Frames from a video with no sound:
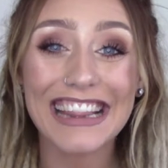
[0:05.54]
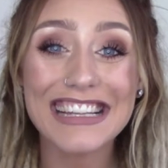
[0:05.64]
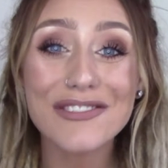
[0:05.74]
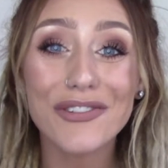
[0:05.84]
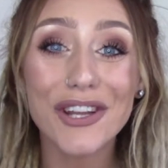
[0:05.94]

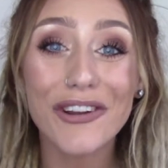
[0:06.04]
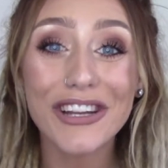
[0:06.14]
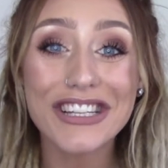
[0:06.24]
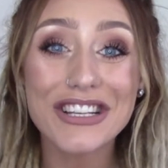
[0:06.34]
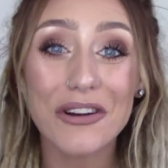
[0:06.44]
this video
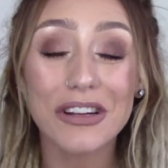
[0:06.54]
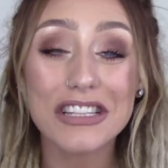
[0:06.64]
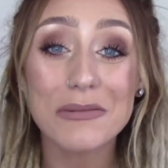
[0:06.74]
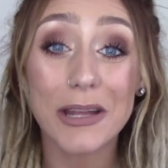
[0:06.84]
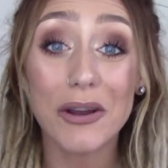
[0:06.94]
is going
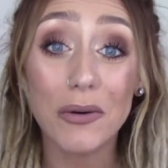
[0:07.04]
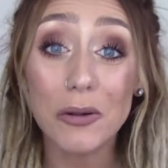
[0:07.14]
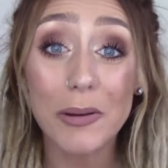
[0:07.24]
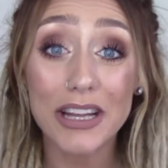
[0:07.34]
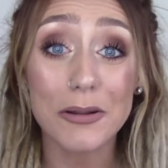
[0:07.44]
to be all
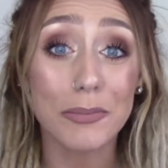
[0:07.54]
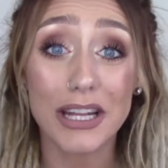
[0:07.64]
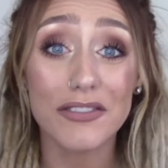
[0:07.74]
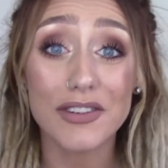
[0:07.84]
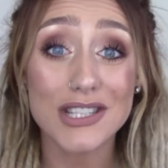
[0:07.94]
about the
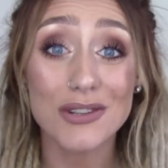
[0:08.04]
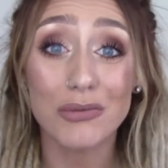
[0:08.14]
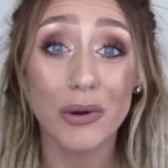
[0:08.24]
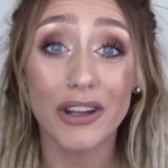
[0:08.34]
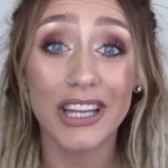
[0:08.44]
benefits of
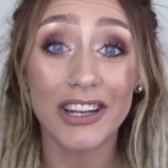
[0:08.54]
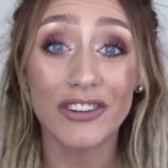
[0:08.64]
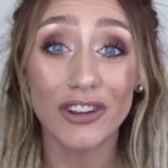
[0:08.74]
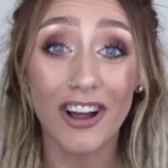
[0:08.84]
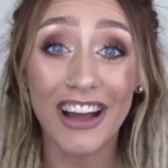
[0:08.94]
working
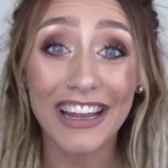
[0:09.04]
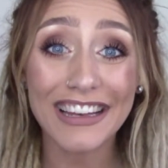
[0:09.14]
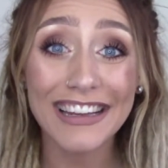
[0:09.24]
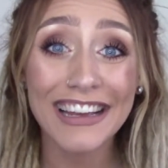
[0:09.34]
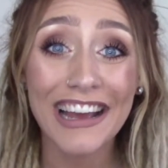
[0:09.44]

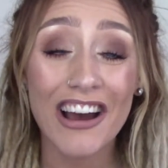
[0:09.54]
online.